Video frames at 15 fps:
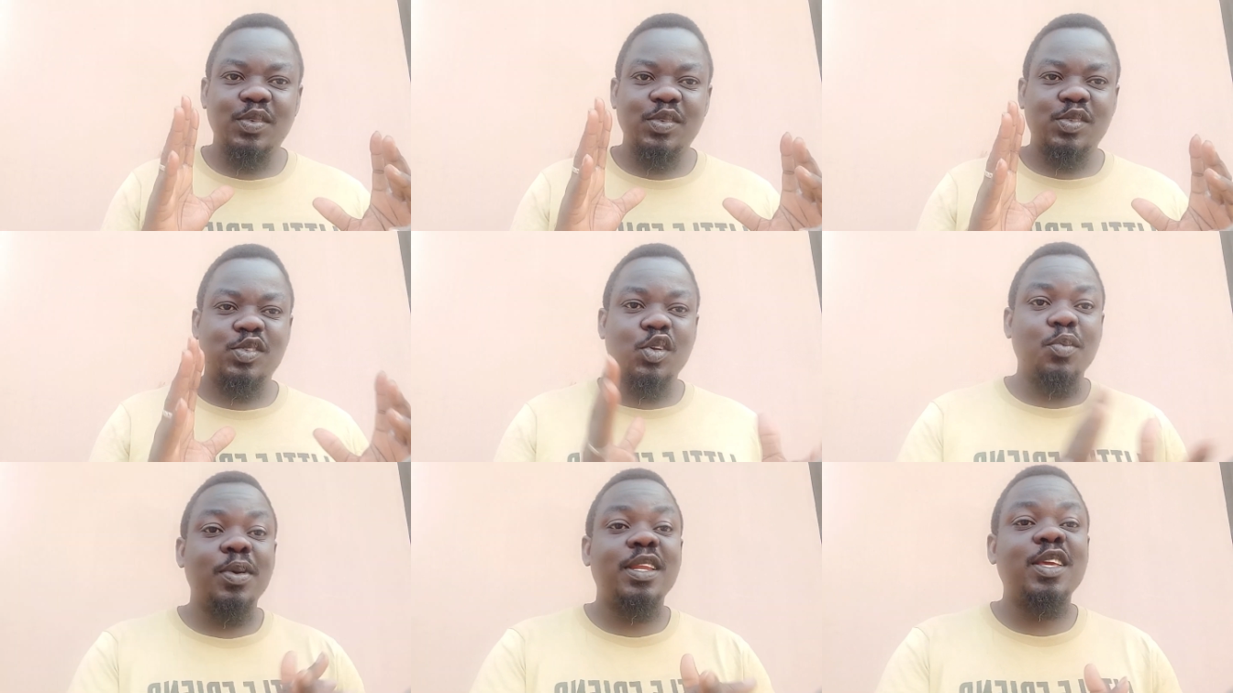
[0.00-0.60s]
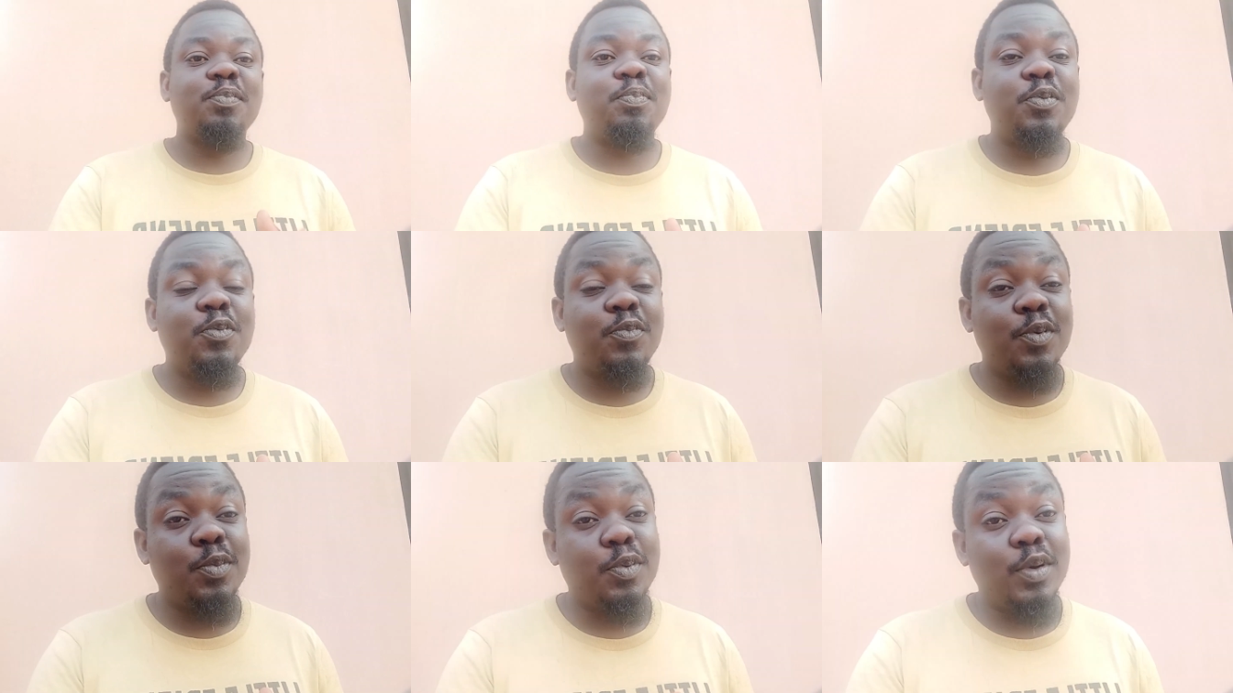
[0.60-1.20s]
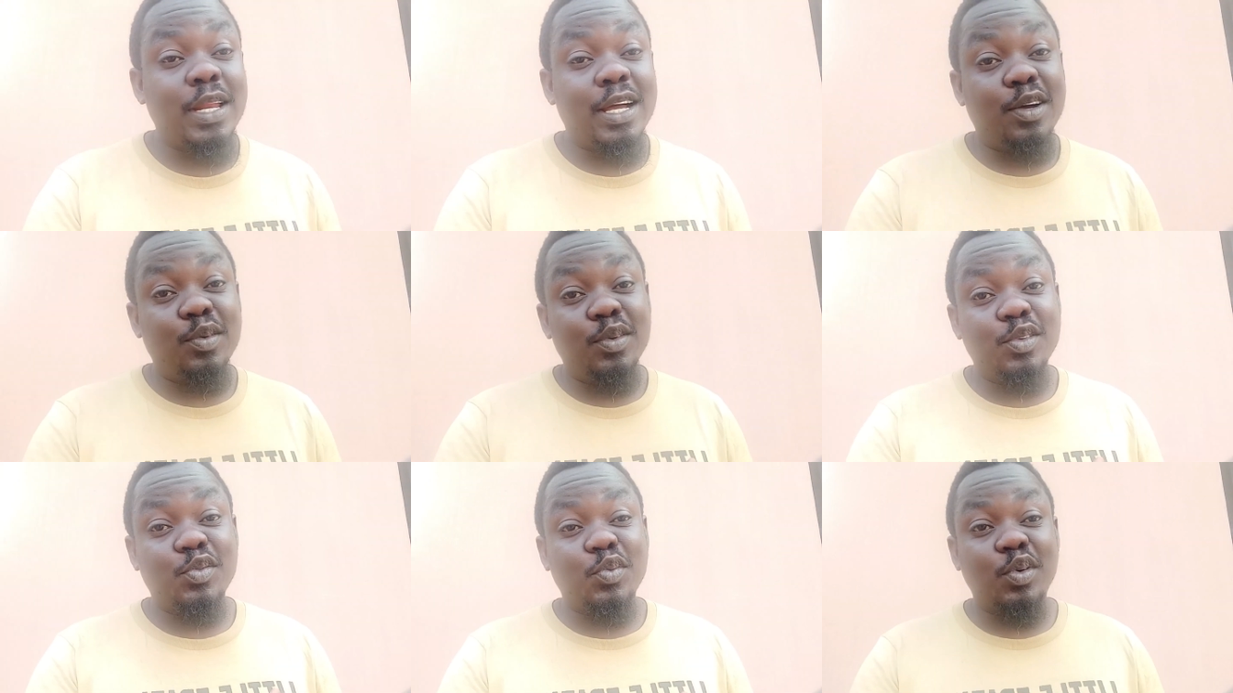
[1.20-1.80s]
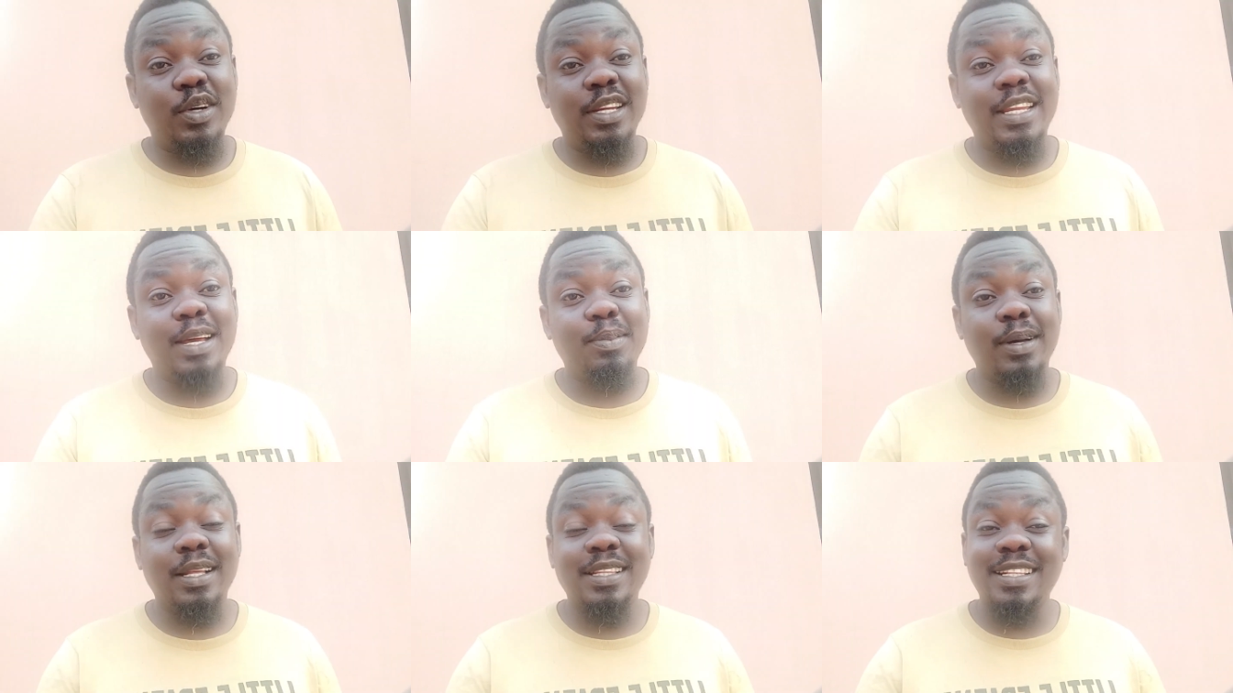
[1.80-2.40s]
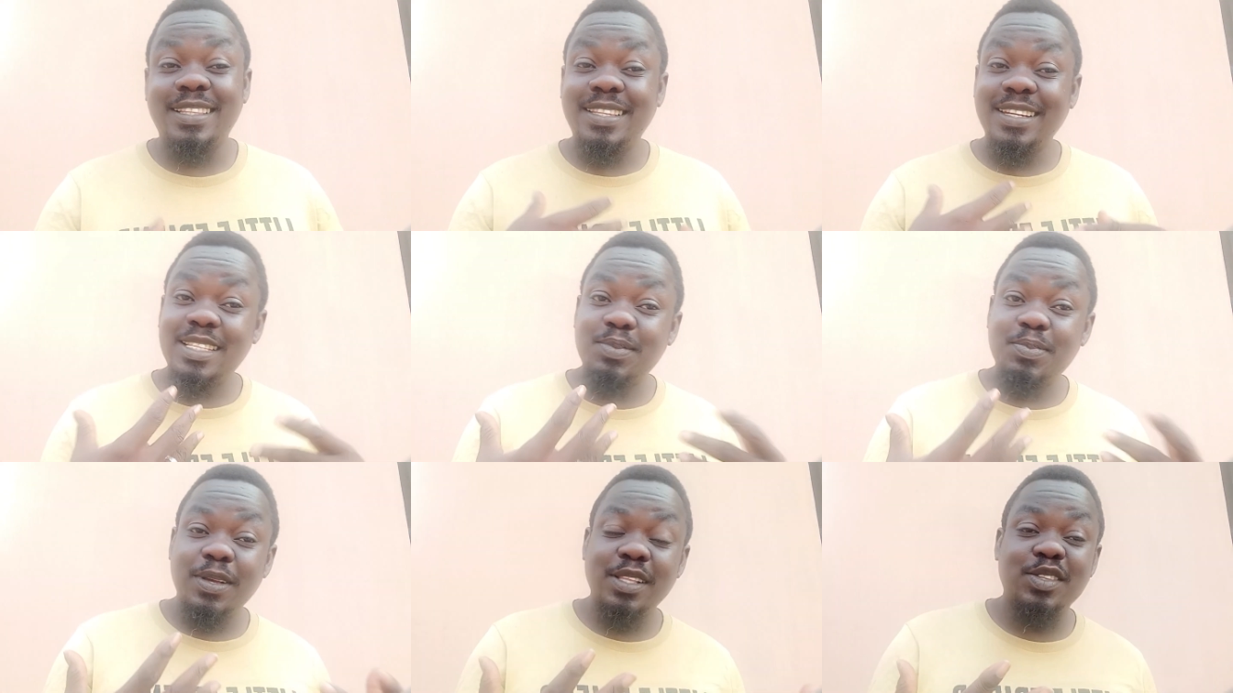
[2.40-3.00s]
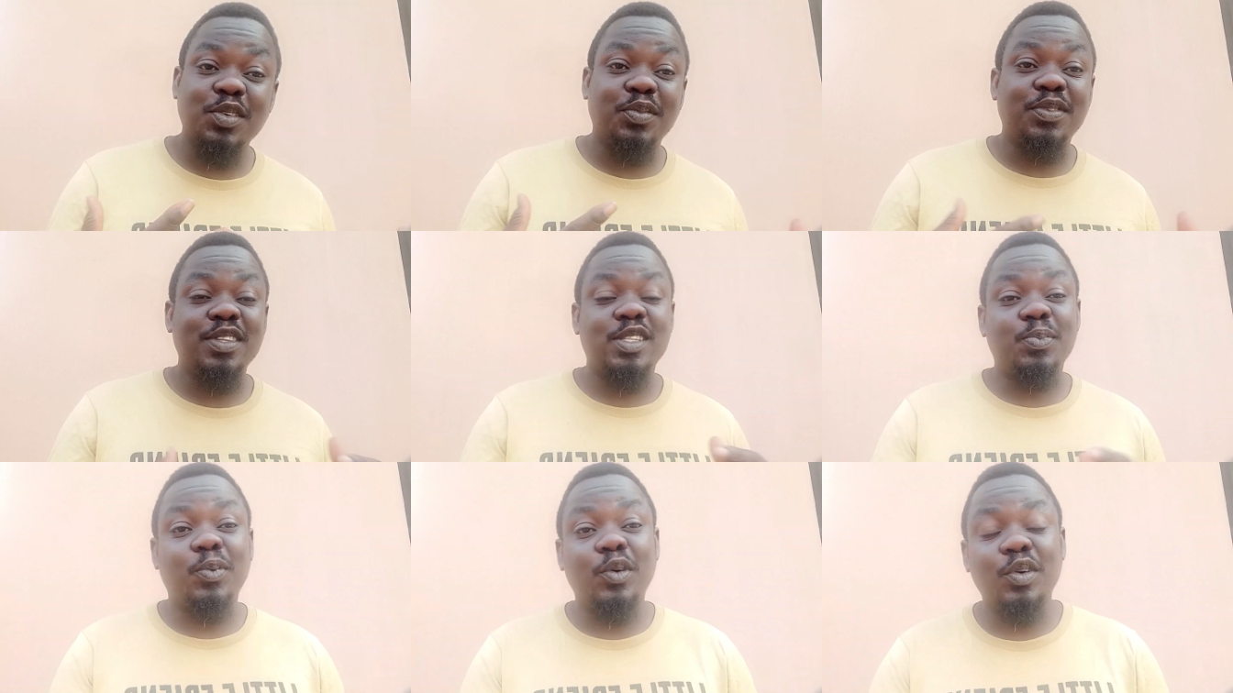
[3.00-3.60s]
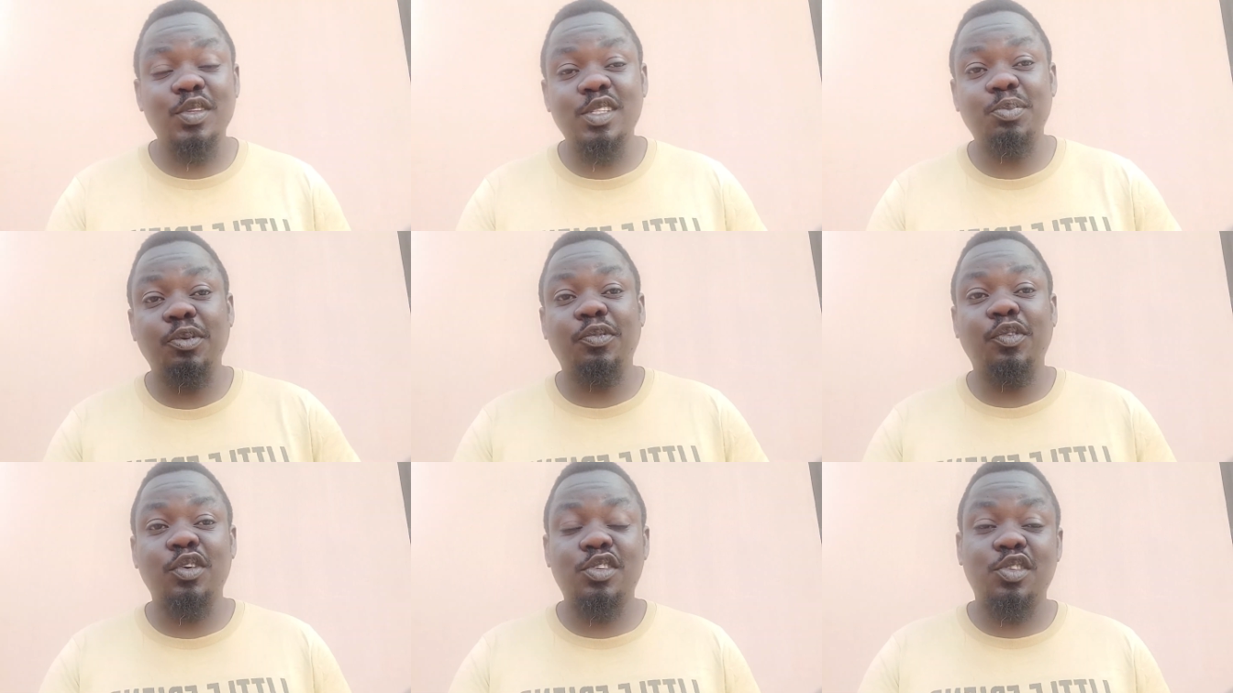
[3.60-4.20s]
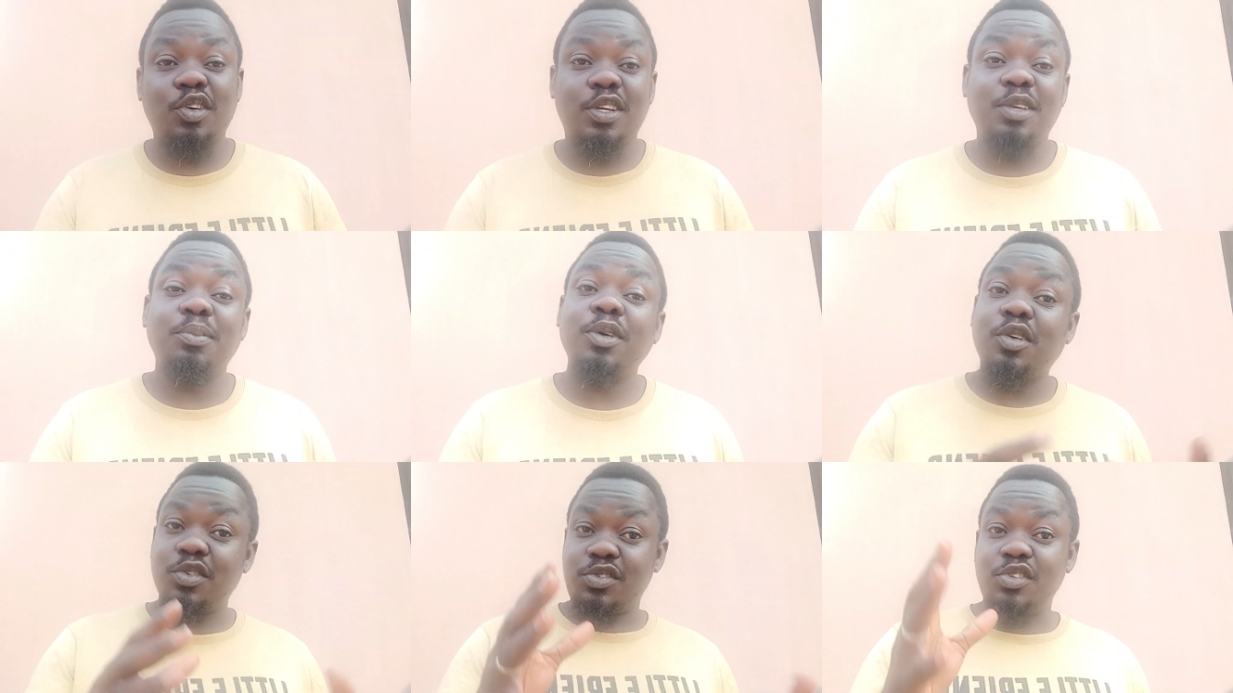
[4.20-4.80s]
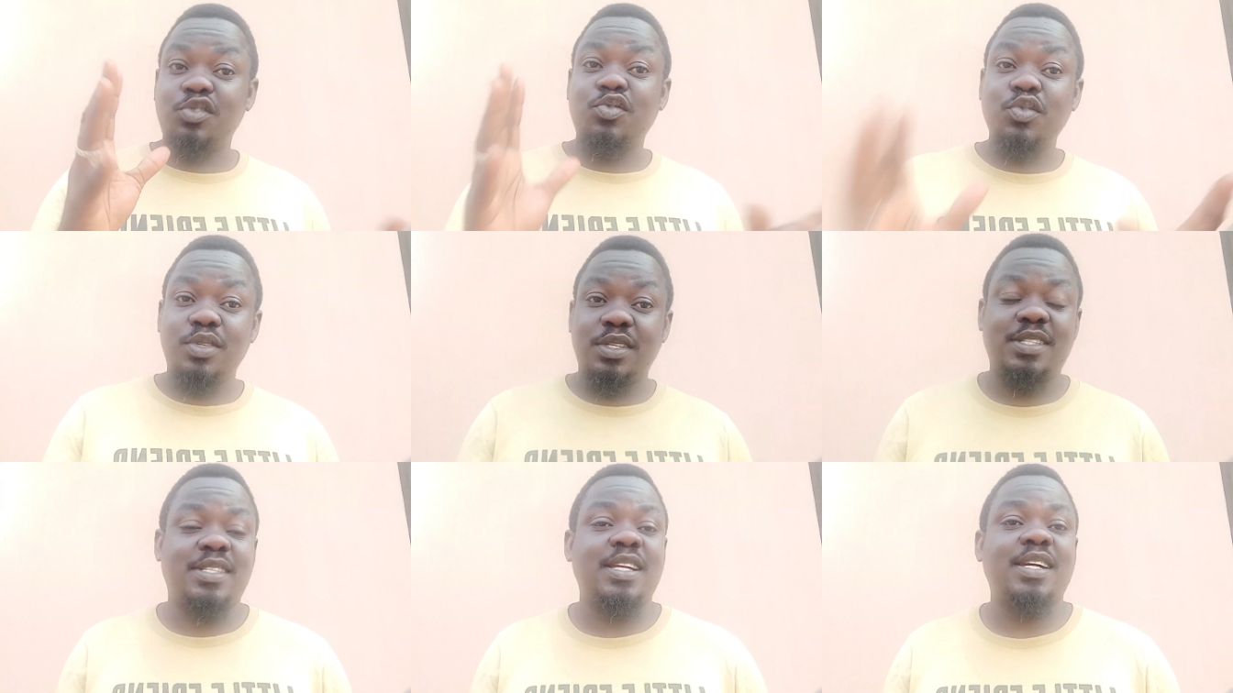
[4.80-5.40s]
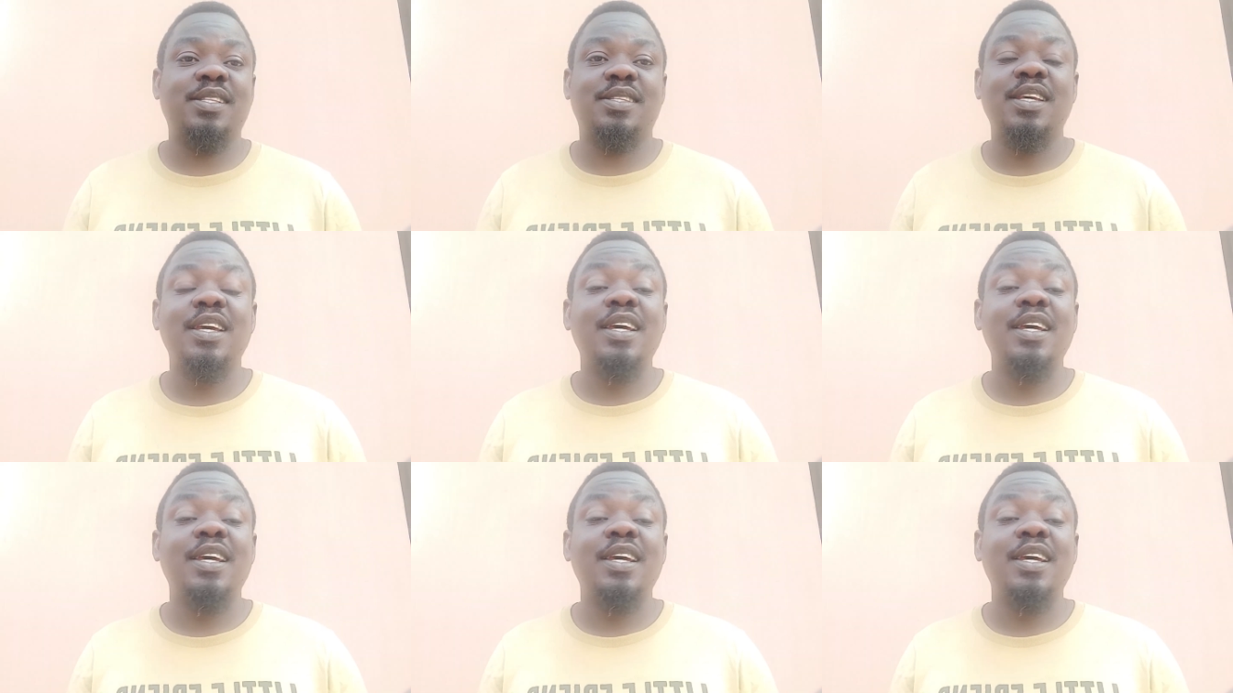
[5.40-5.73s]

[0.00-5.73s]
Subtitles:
So many people are always worried about the treatment of these ponds before stocking, because the truth is that